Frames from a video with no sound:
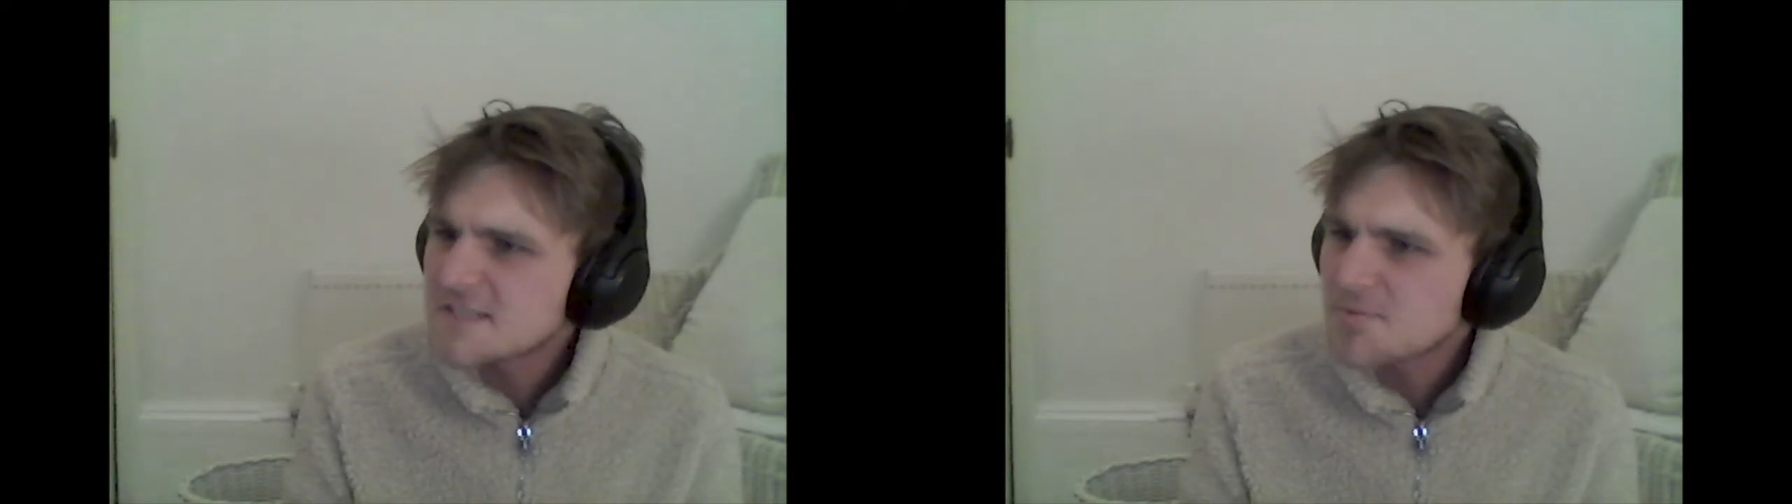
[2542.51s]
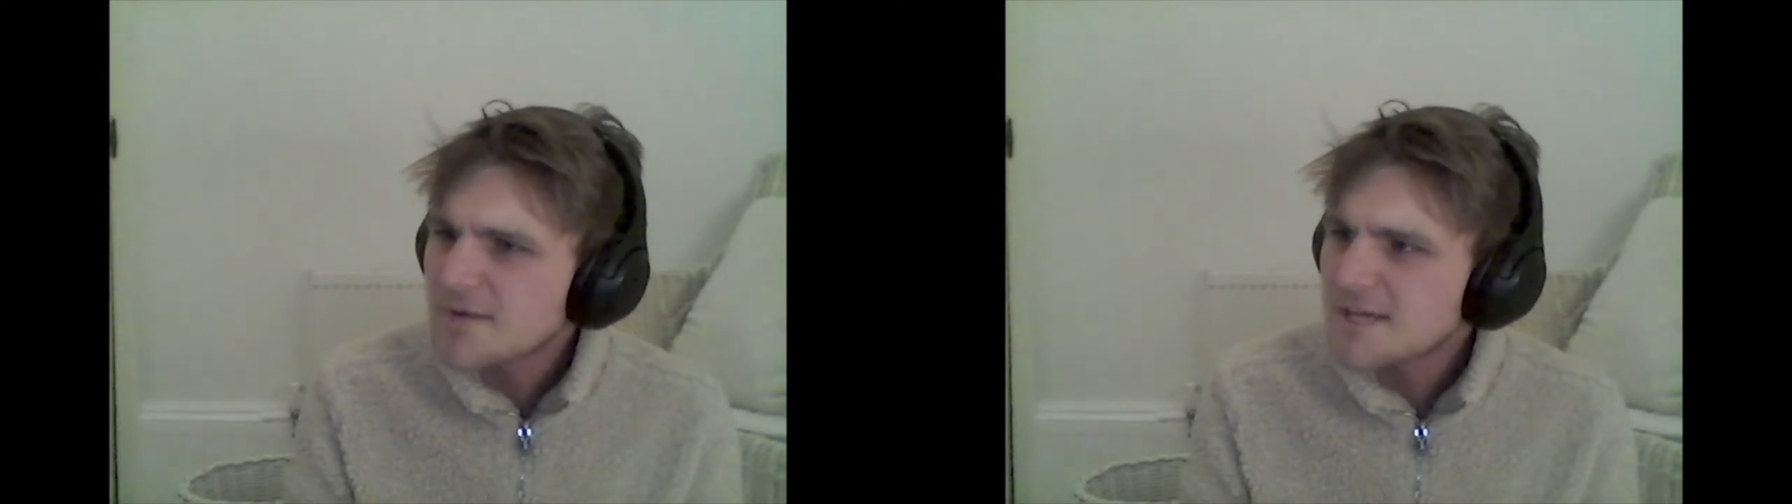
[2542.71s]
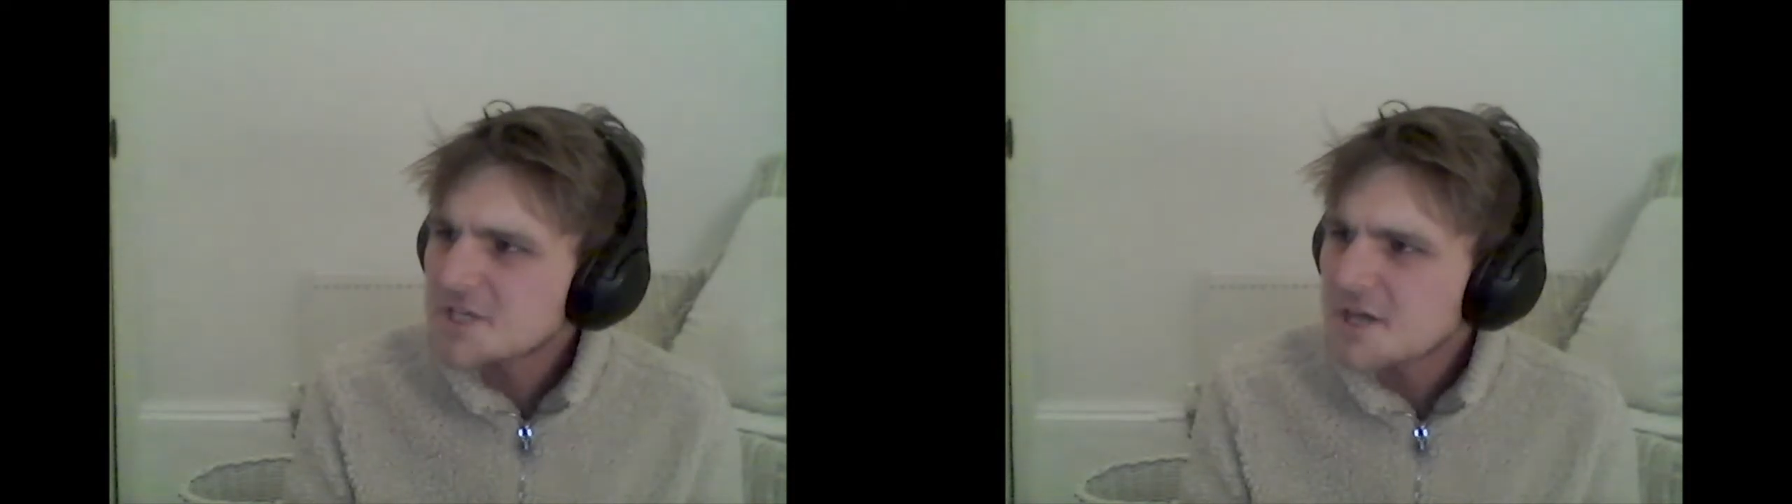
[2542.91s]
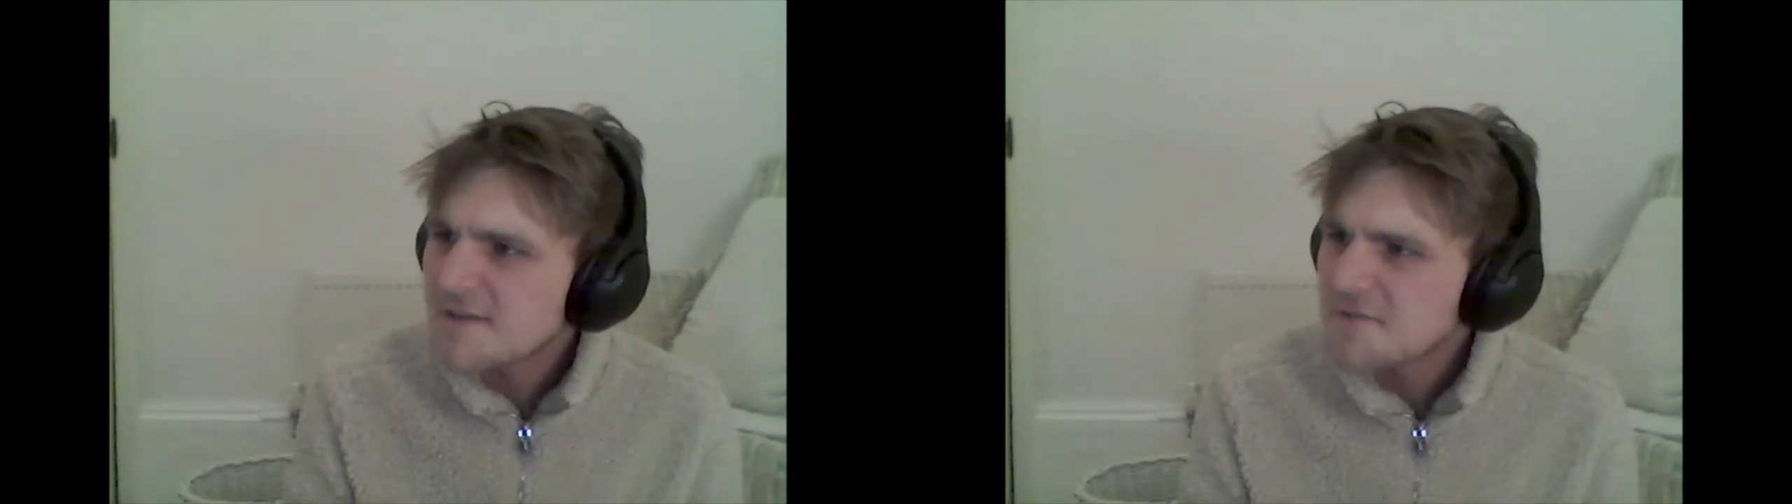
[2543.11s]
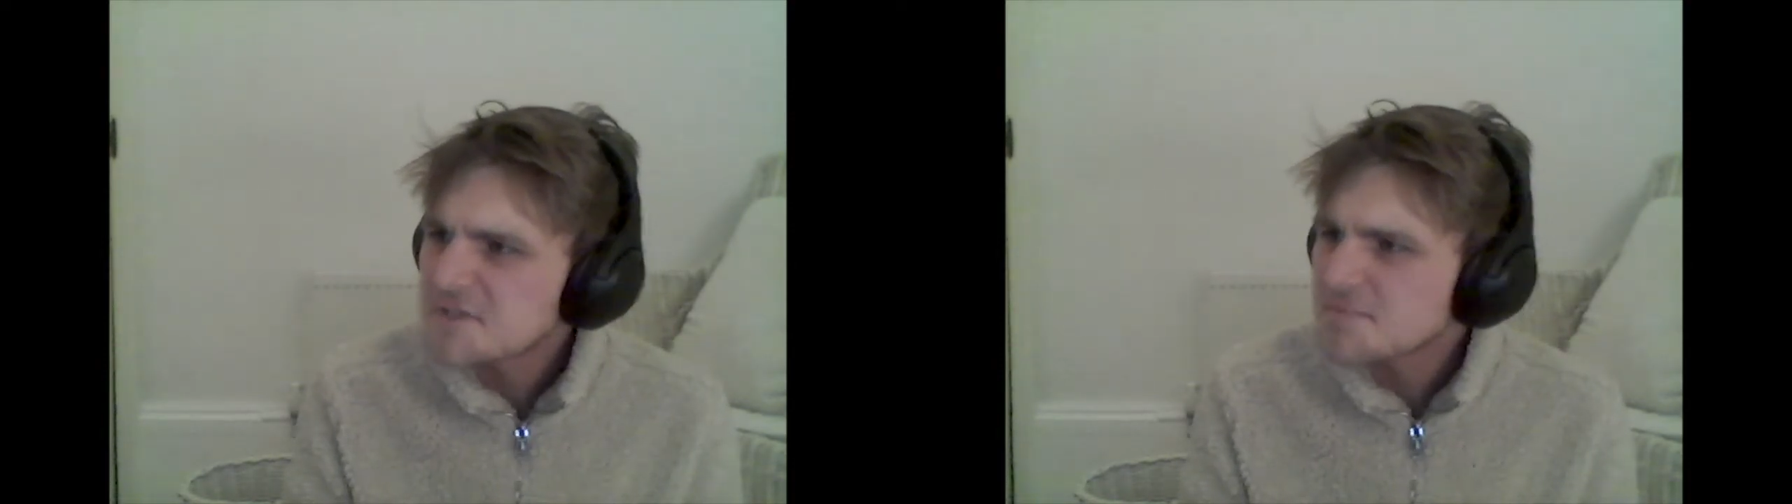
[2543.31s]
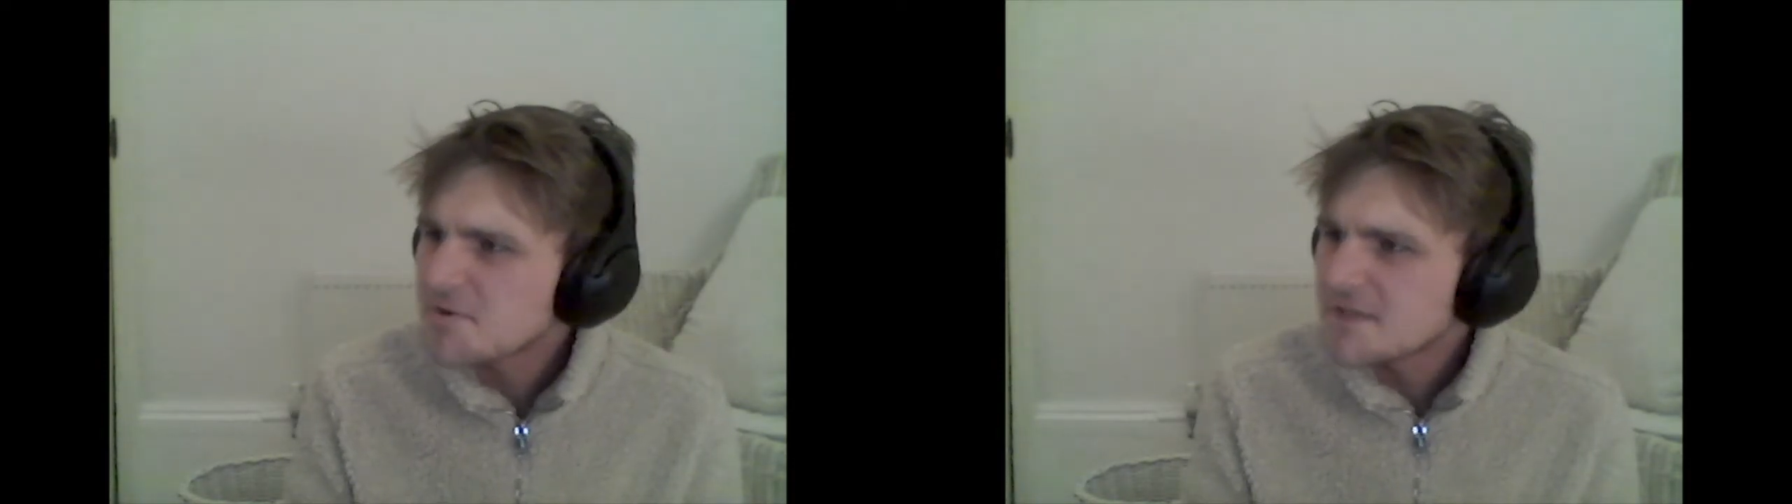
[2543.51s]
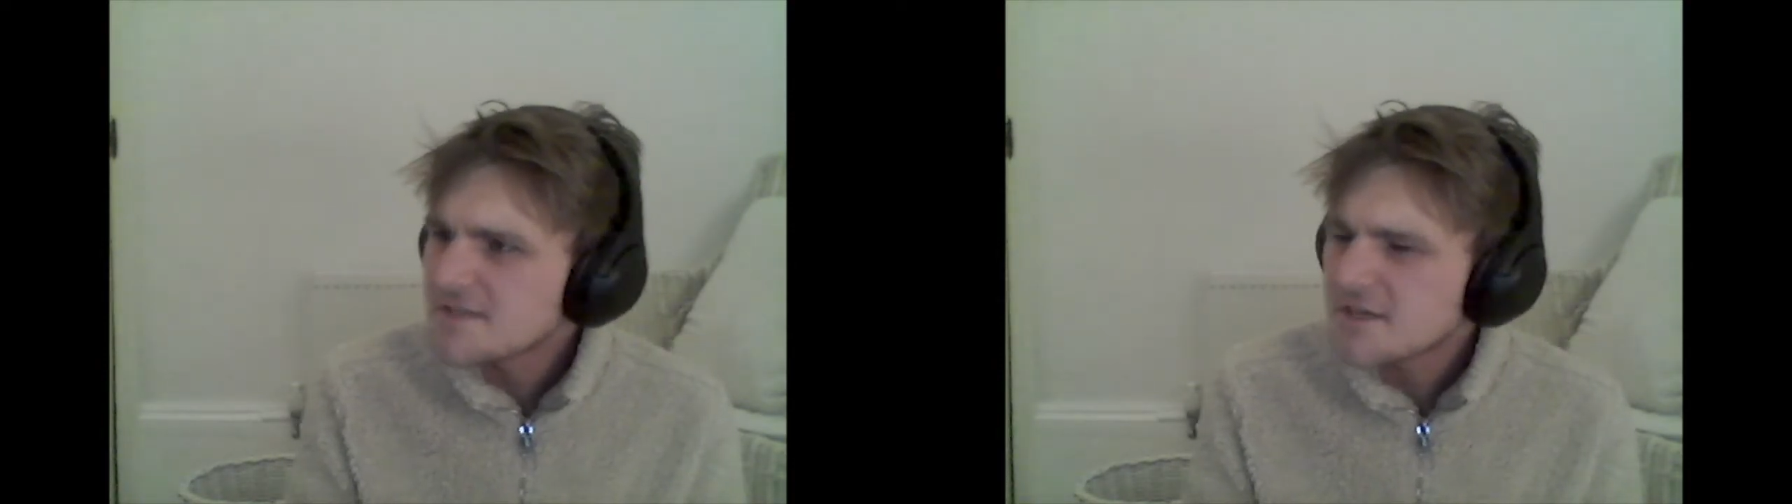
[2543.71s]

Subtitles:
inspiration I've ever experienced.